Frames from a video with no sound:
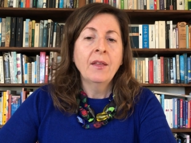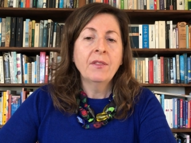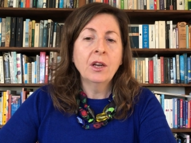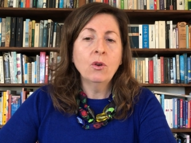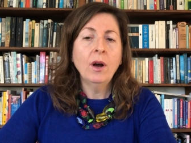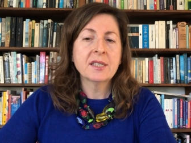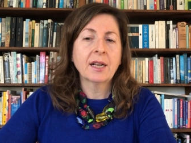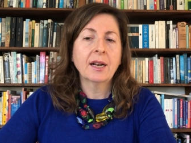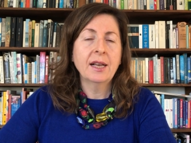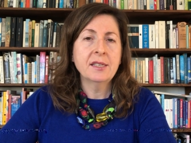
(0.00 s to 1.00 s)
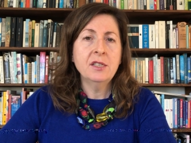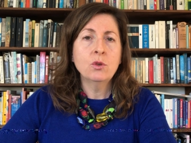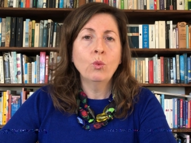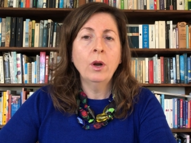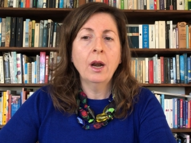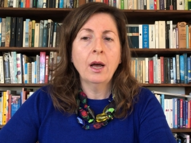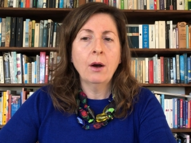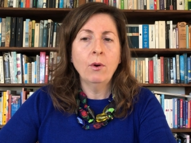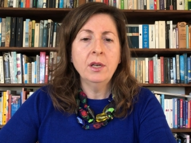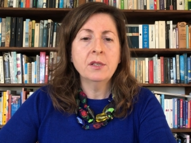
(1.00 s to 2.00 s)
The new hazard classes will
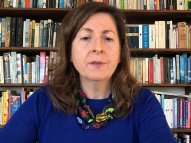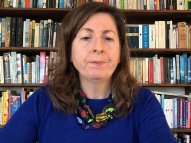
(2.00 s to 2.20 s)
allow us